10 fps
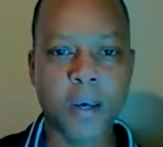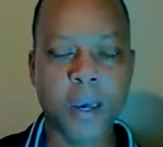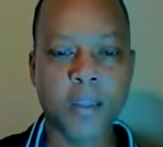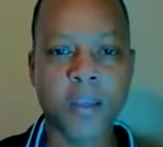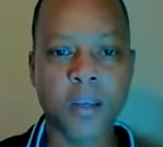
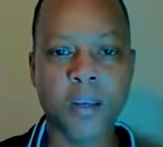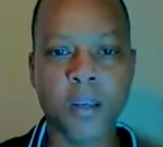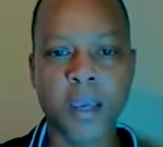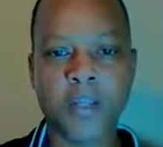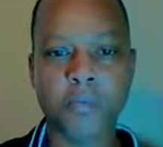and then the
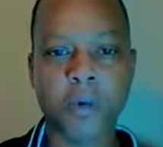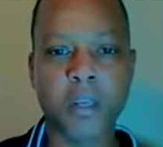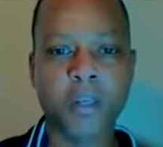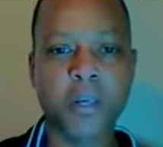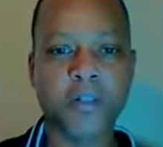next
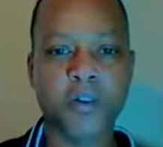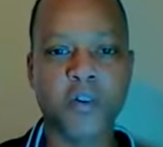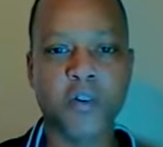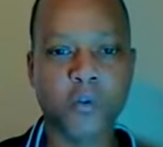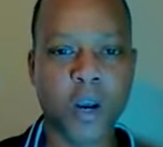minute they
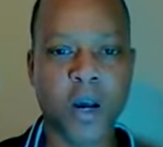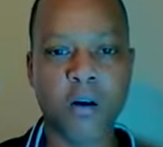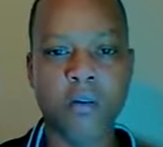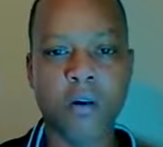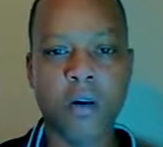turn
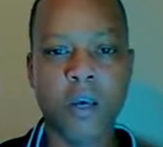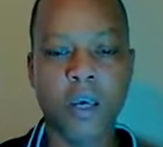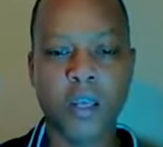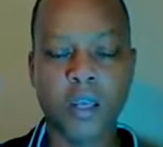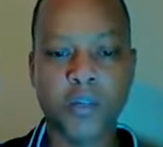around
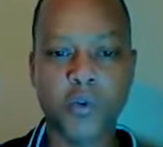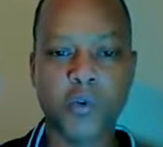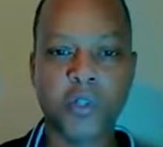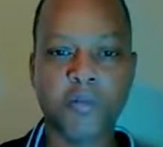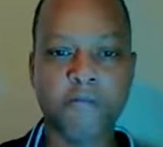and they do
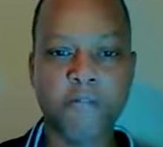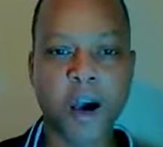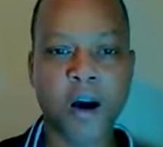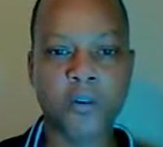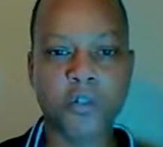some
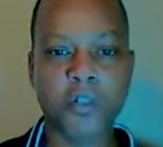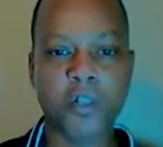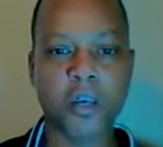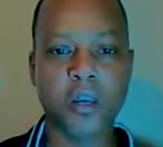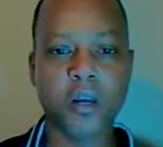foul
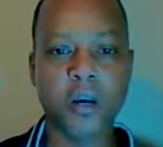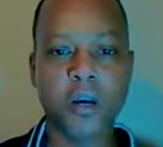shit.